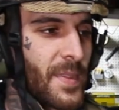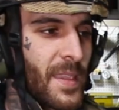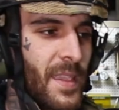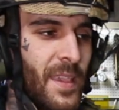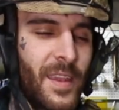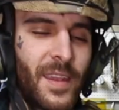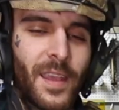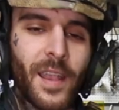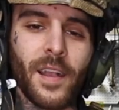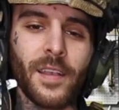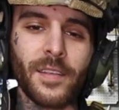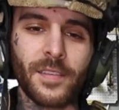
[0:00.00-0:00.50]
It
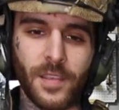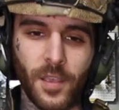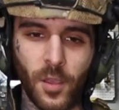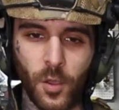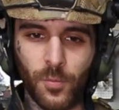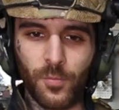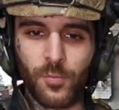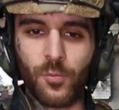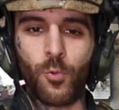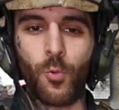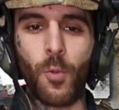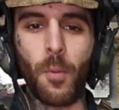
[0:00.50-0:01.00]
has
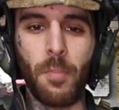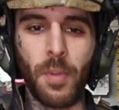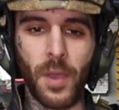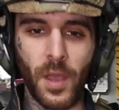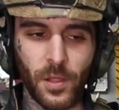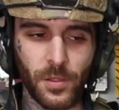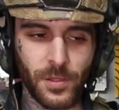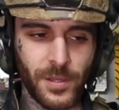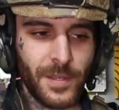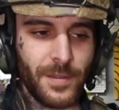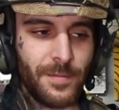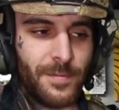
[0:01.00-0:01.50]
helped
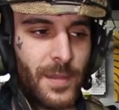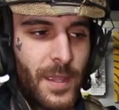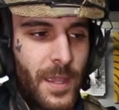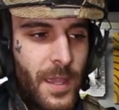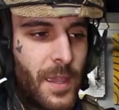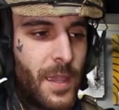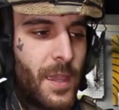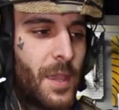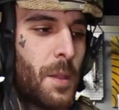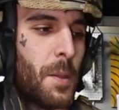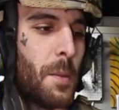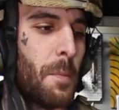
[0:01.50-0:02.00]
repel it,
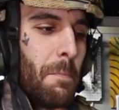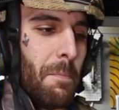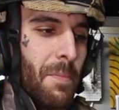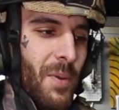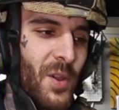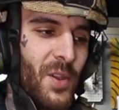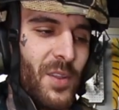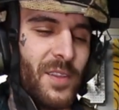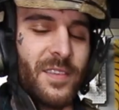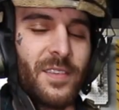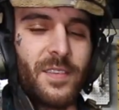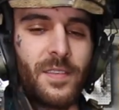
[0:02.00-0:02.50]

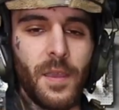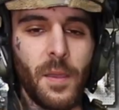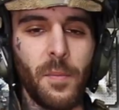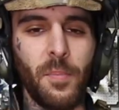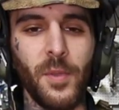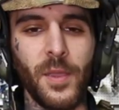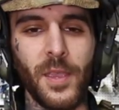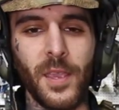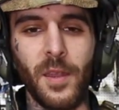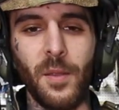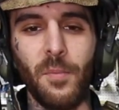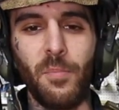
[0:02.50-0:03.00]
but
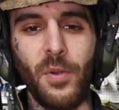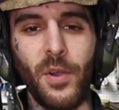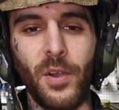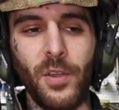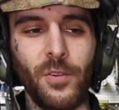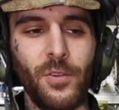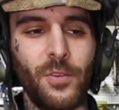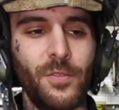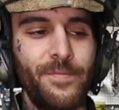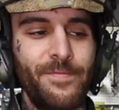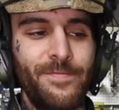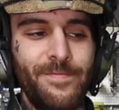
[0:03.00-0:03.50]
stepping in a
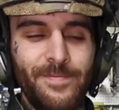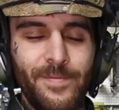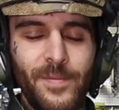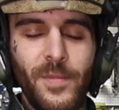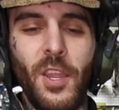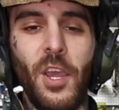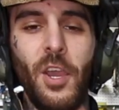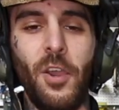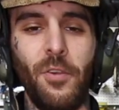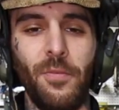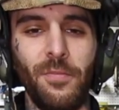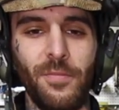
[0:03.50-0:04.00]
puddle,
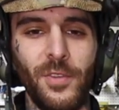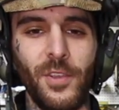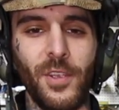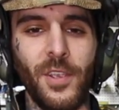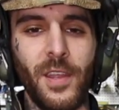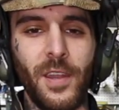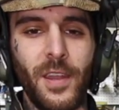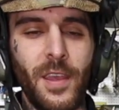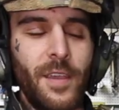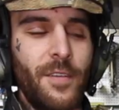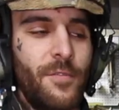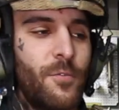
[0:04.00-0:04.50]
no, you're
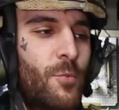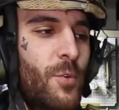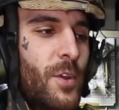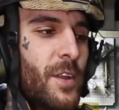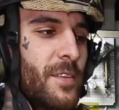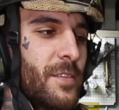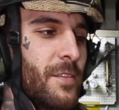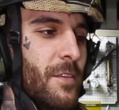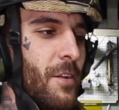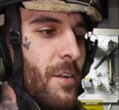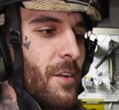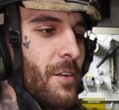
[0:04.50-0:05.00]
going to have wet
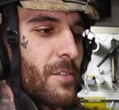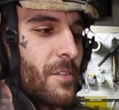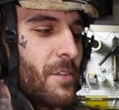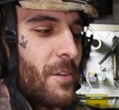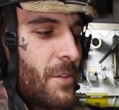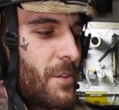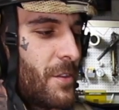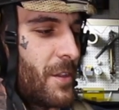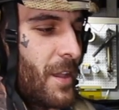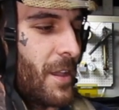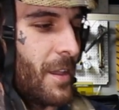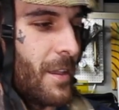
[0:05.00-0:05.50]
socks all
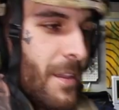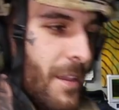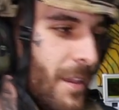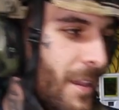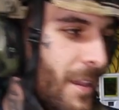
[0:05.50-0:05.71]
day.